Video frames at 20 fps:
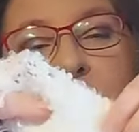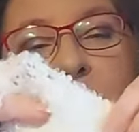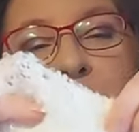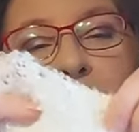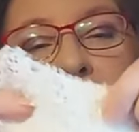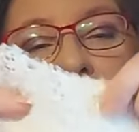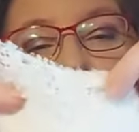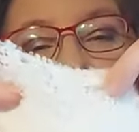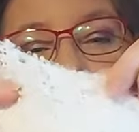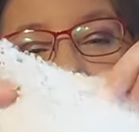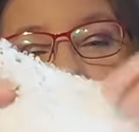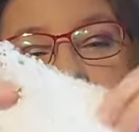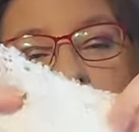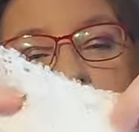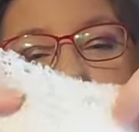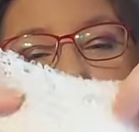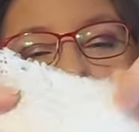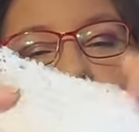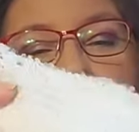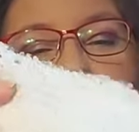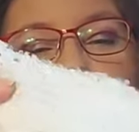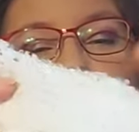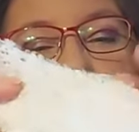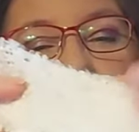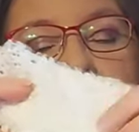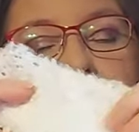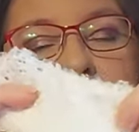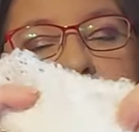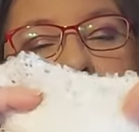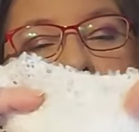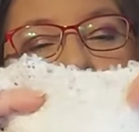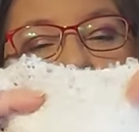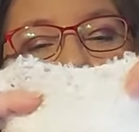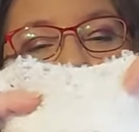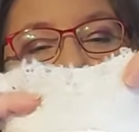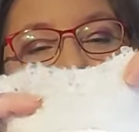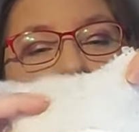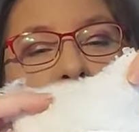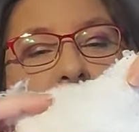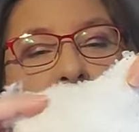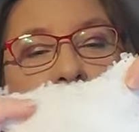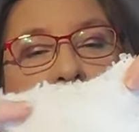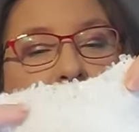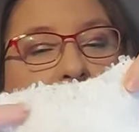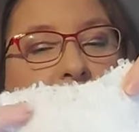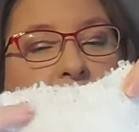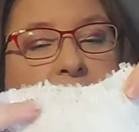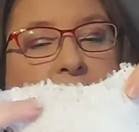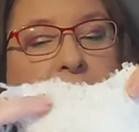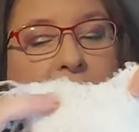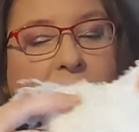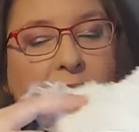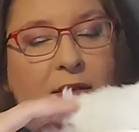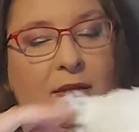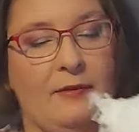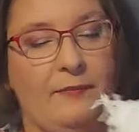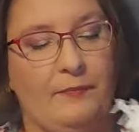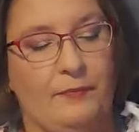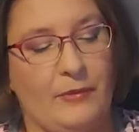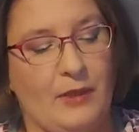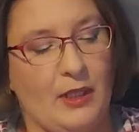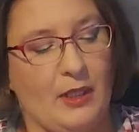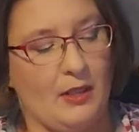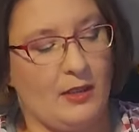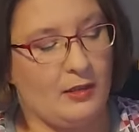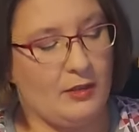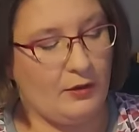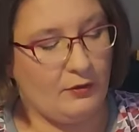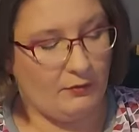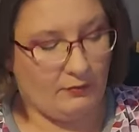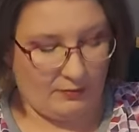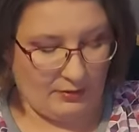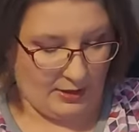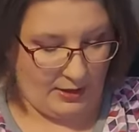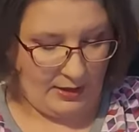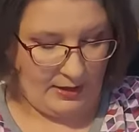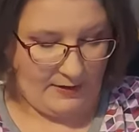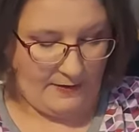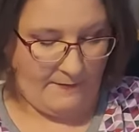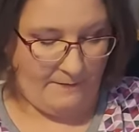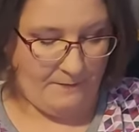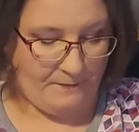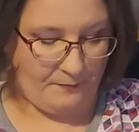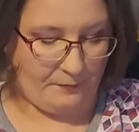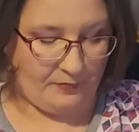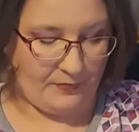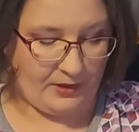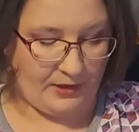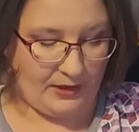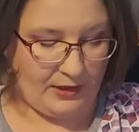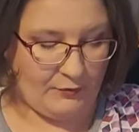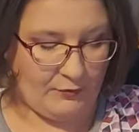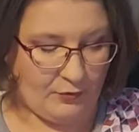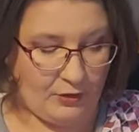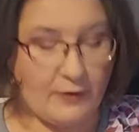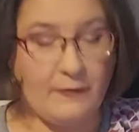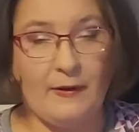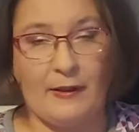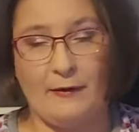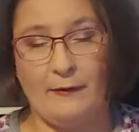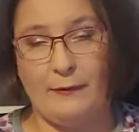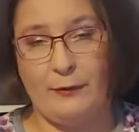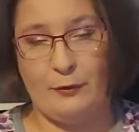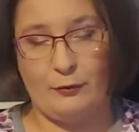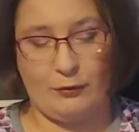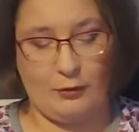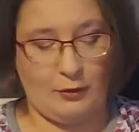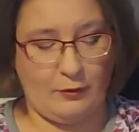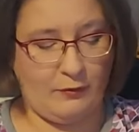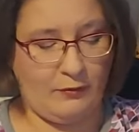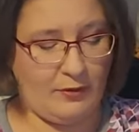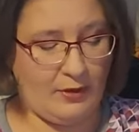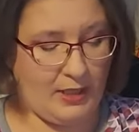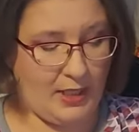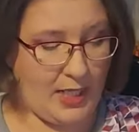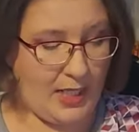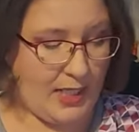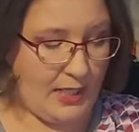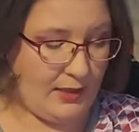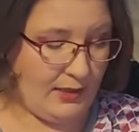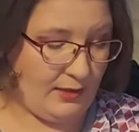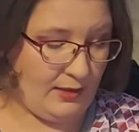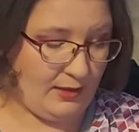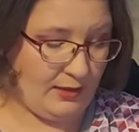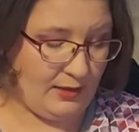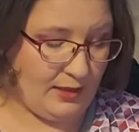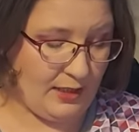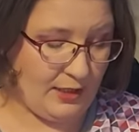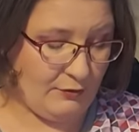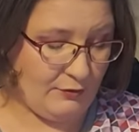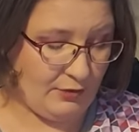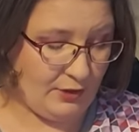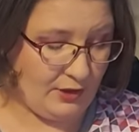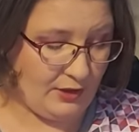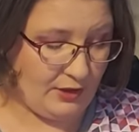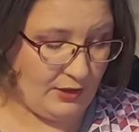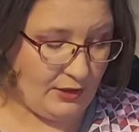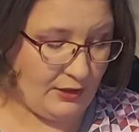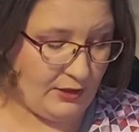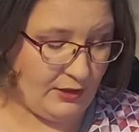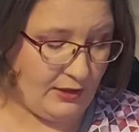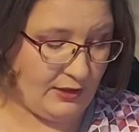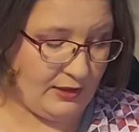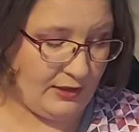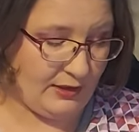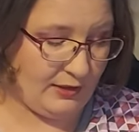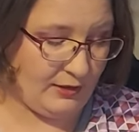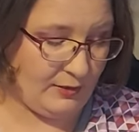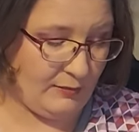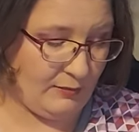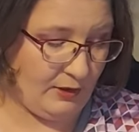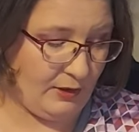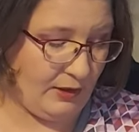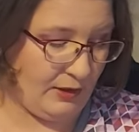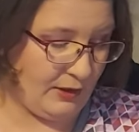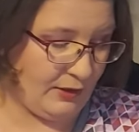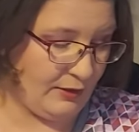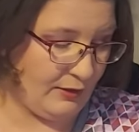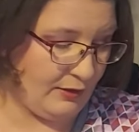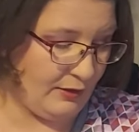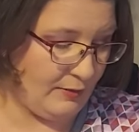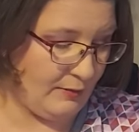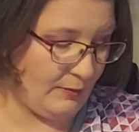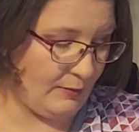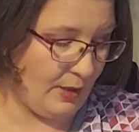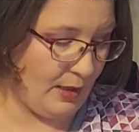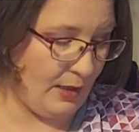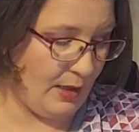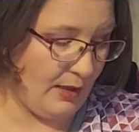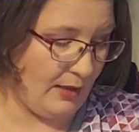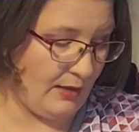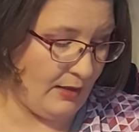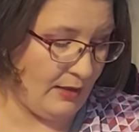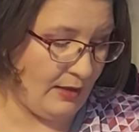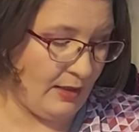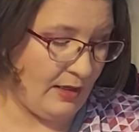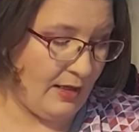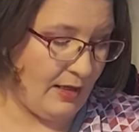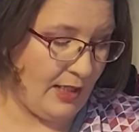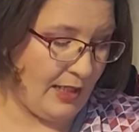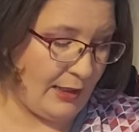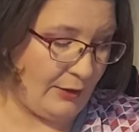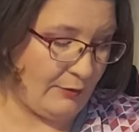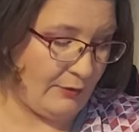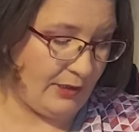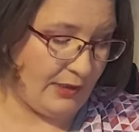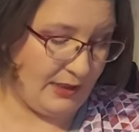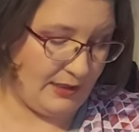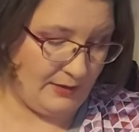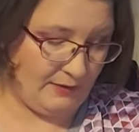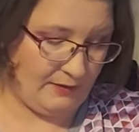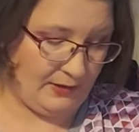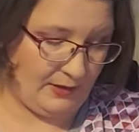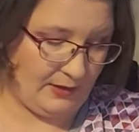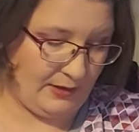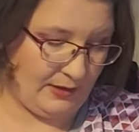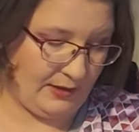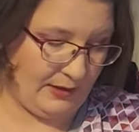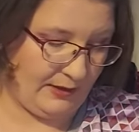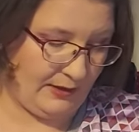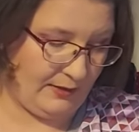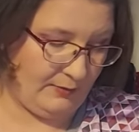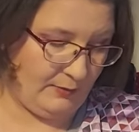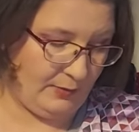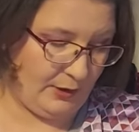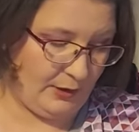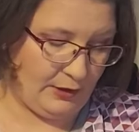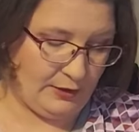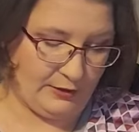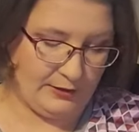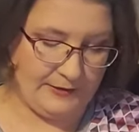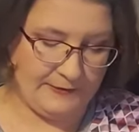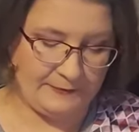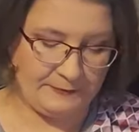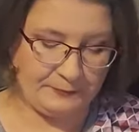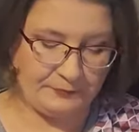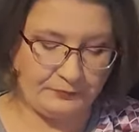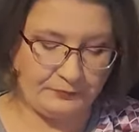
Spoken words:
made on the, like, knitted. So it was €5, and it's 130 centimeters by 170 centimeters,